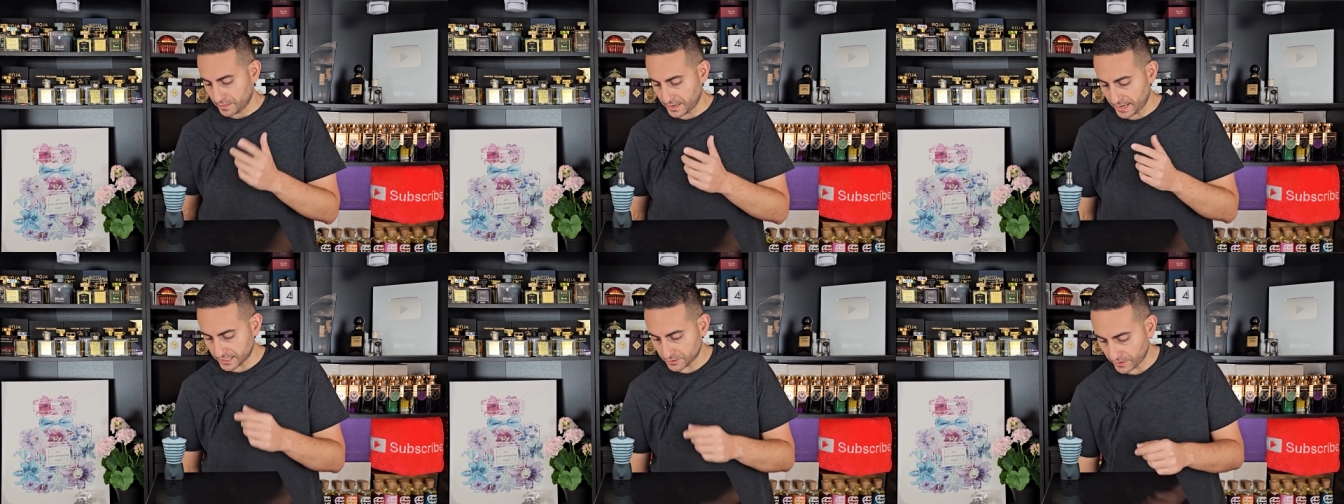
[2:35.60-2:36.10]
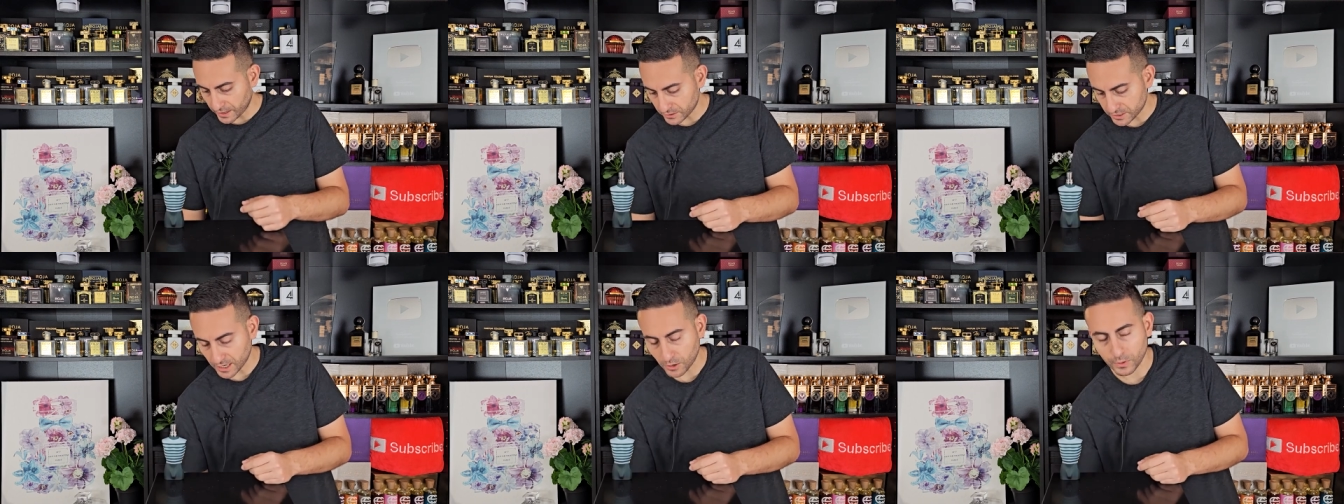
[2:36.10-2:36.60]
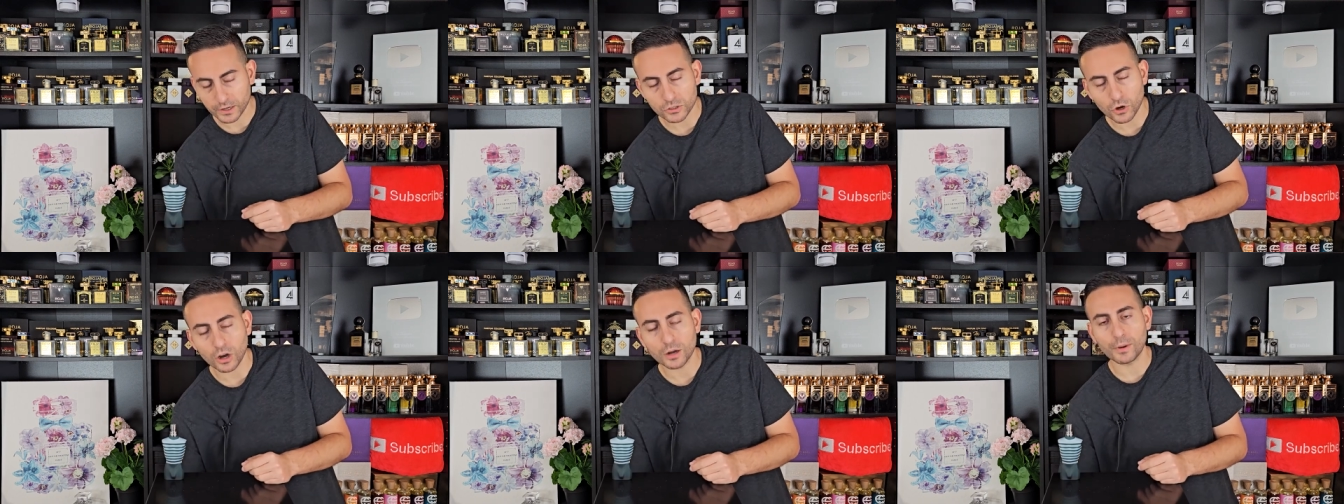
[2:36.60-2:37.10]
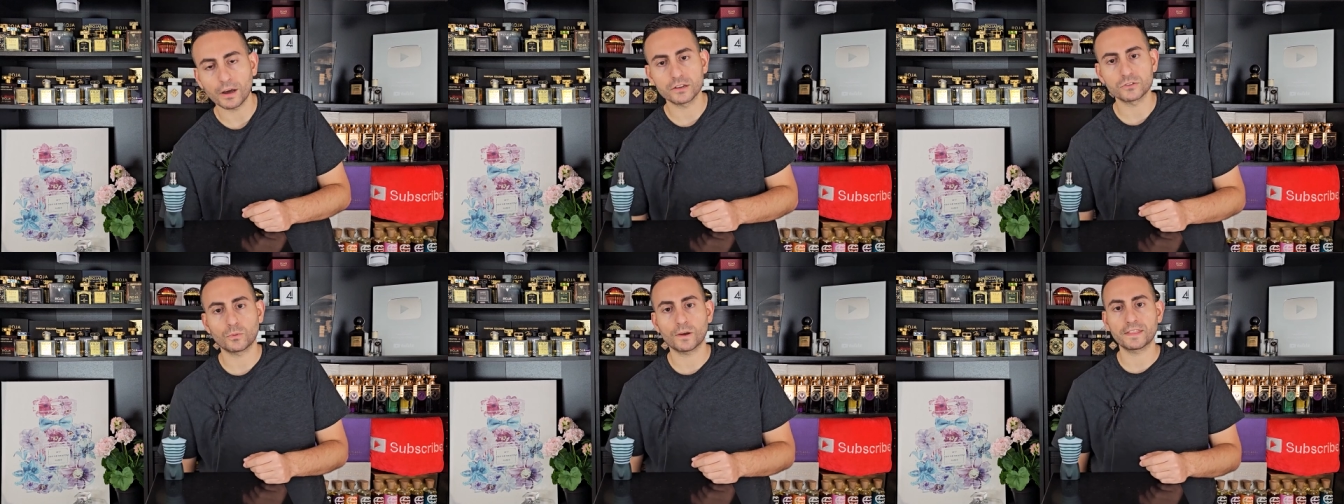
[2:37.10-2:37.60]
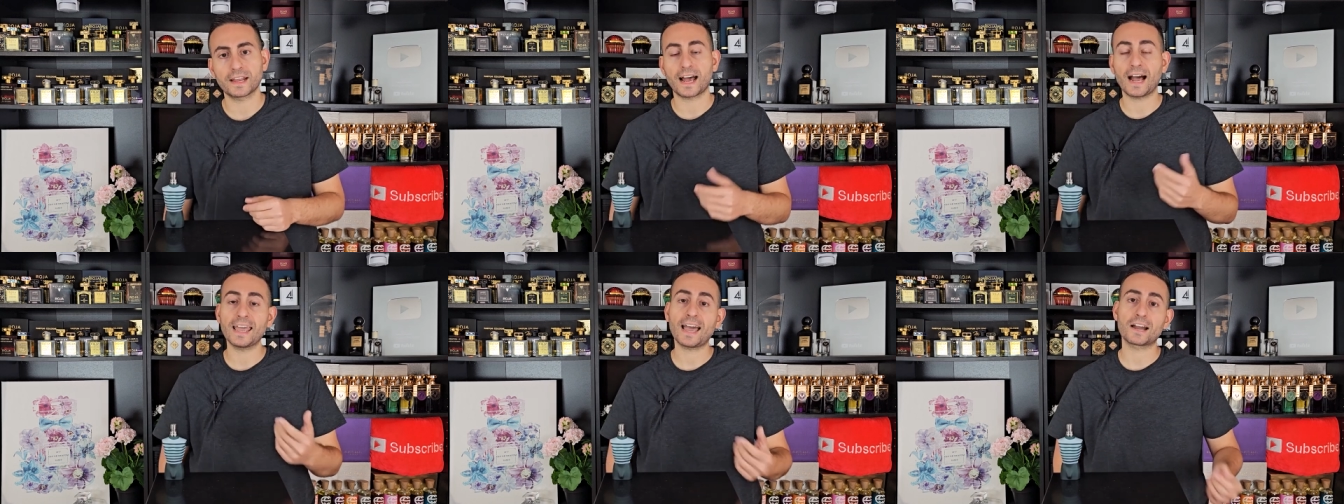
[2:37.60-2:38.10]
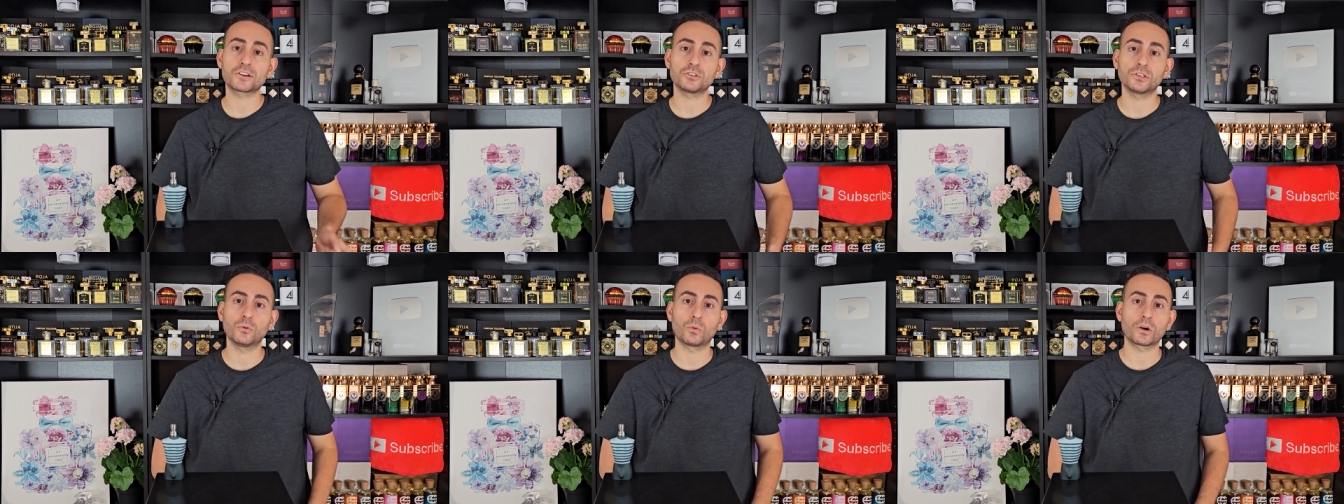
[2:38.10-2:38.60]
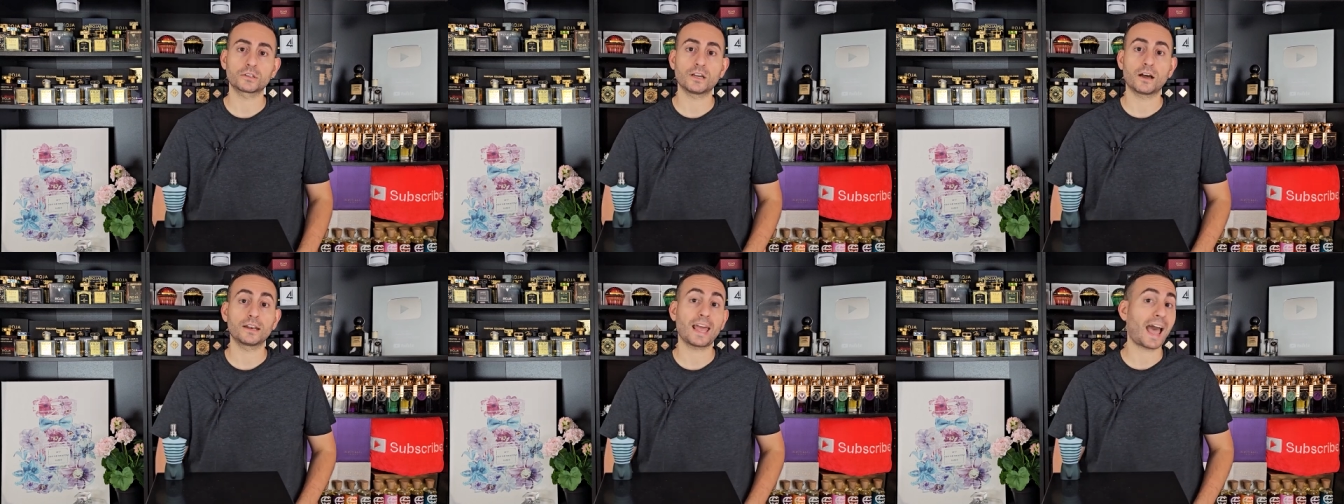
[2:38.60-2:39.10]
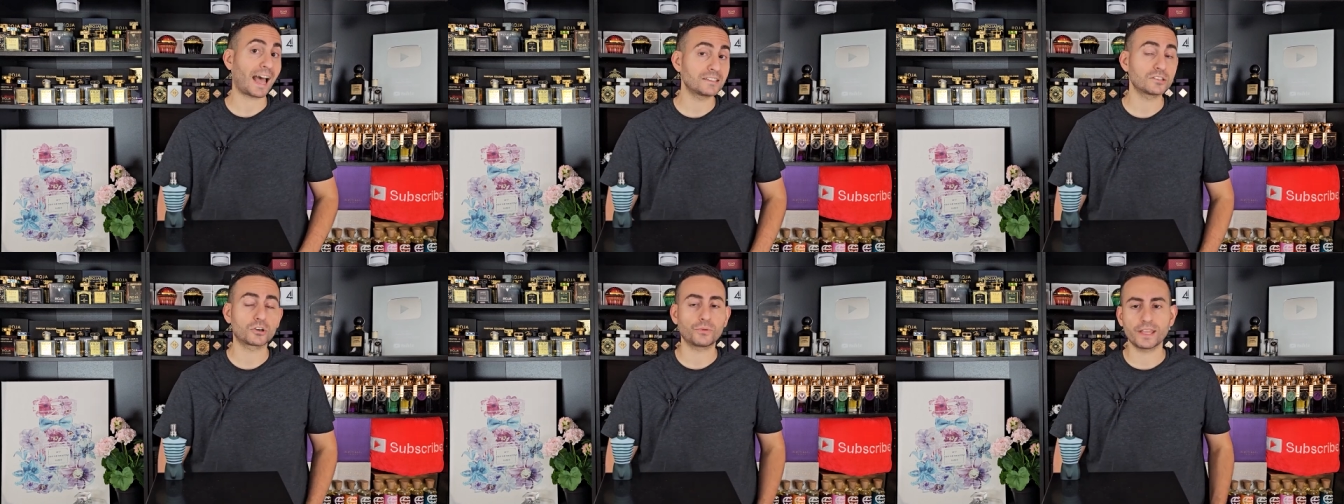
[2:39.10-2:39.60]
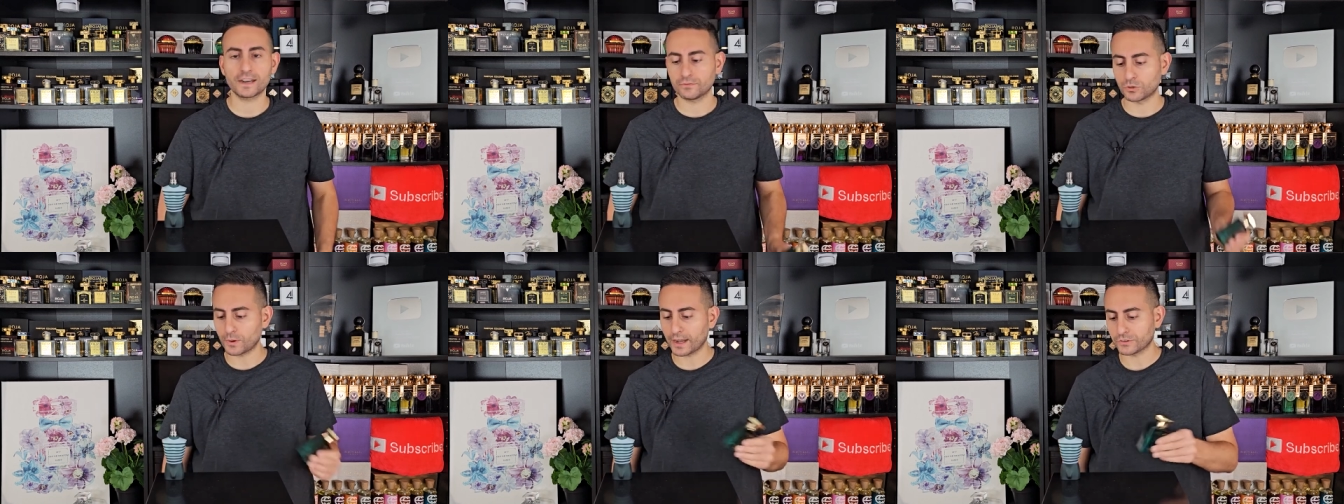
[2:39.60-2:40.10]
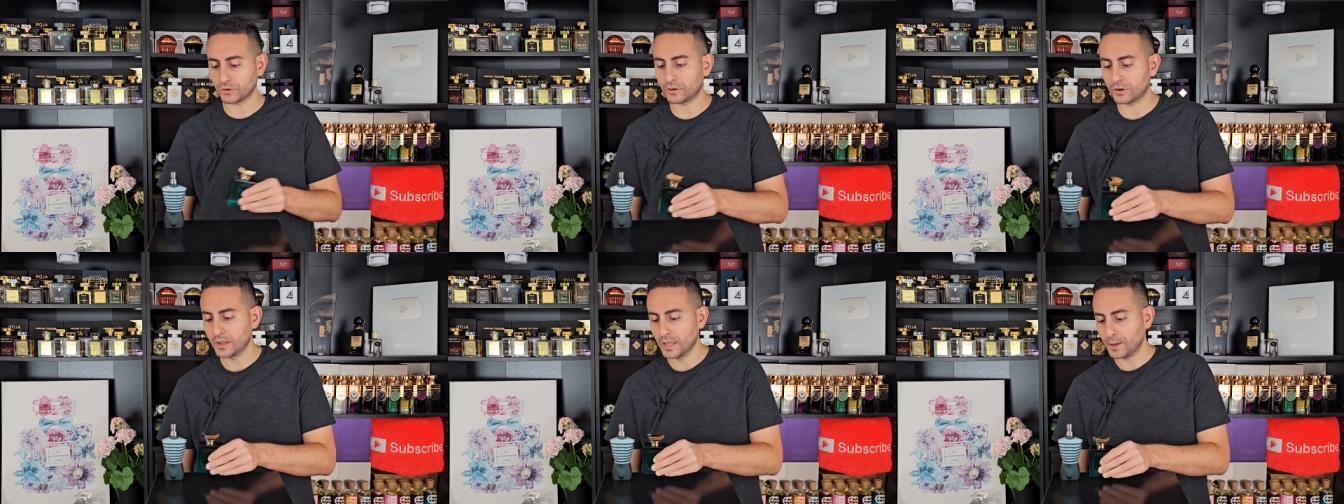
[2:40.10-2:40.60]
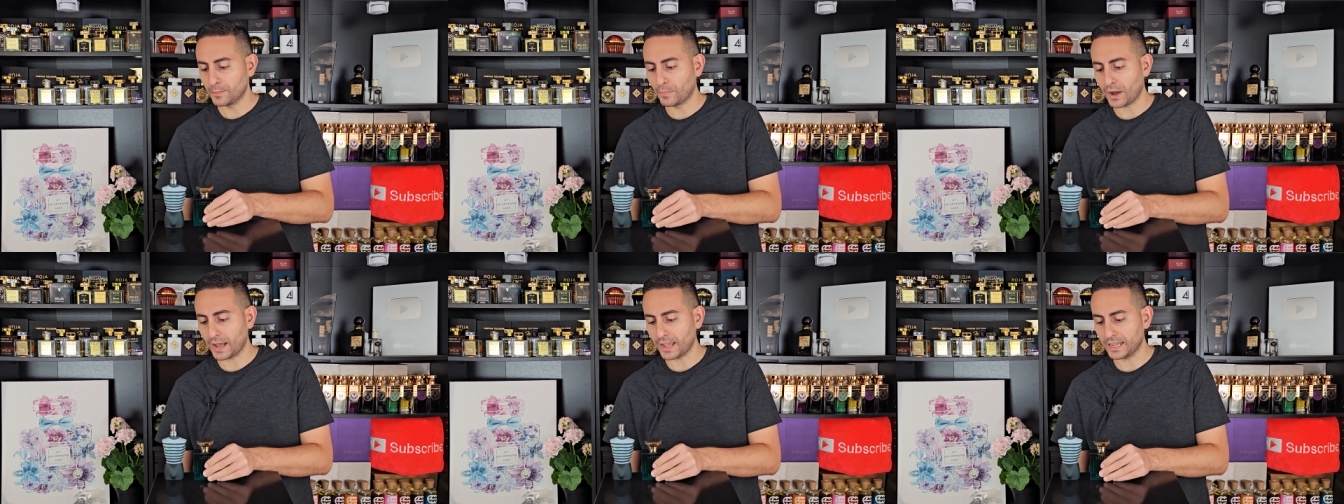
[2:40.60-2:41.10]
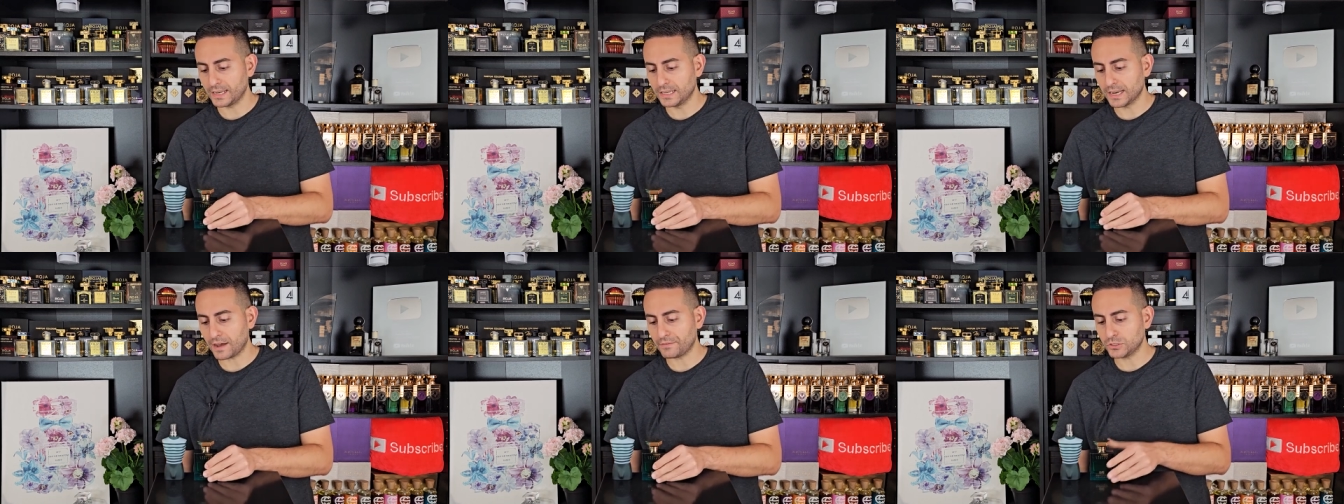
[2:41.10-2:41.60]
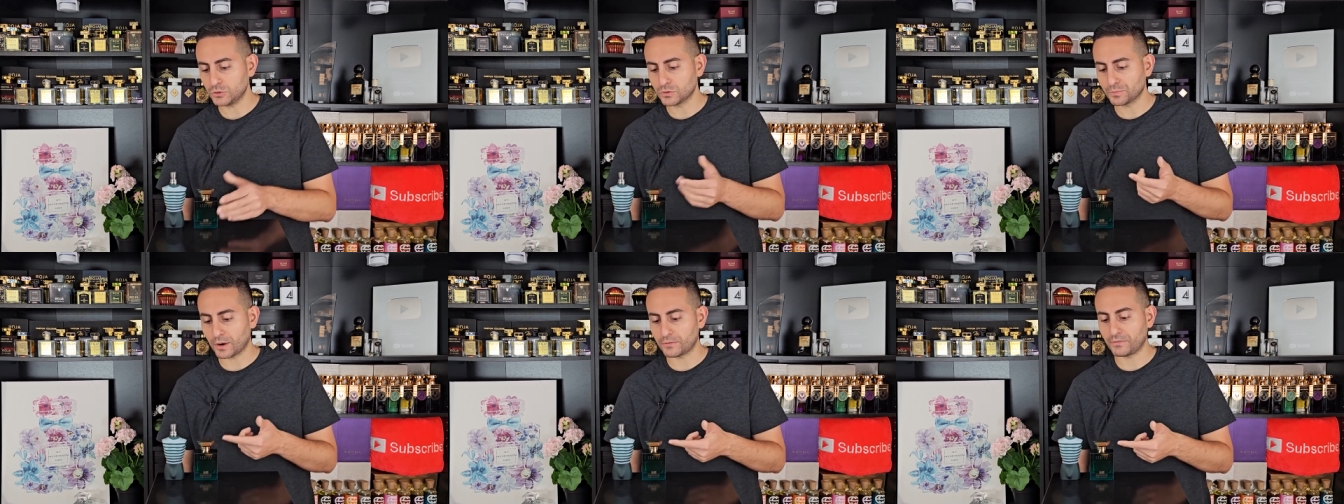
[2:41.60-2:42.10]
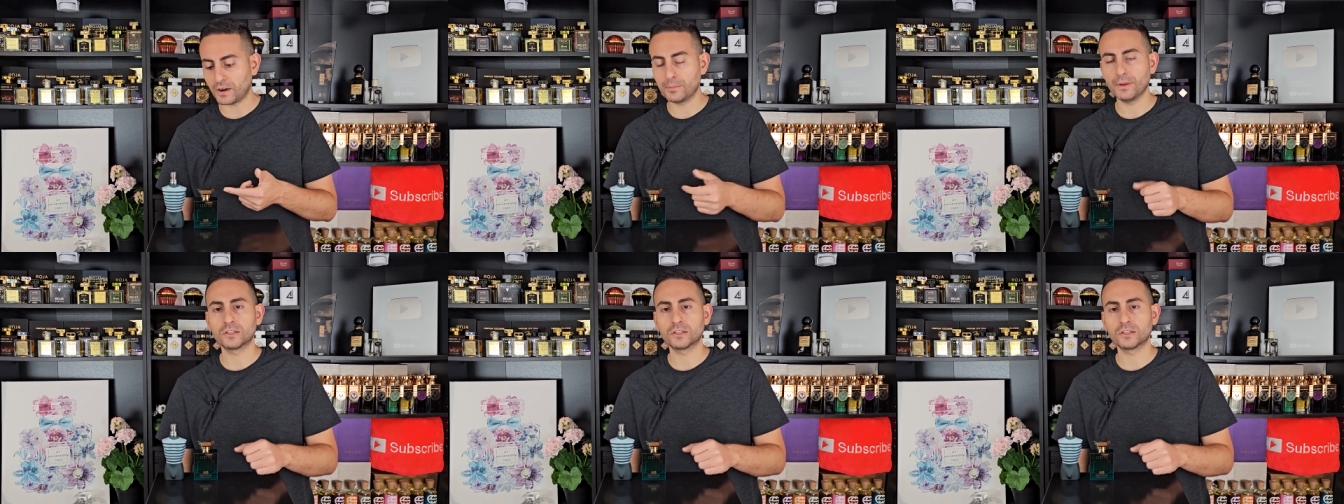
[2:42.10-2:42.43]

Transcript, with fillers: The next fragrance that I want to talk about is one that I actually worked on as a creative director by Navitus Parfum.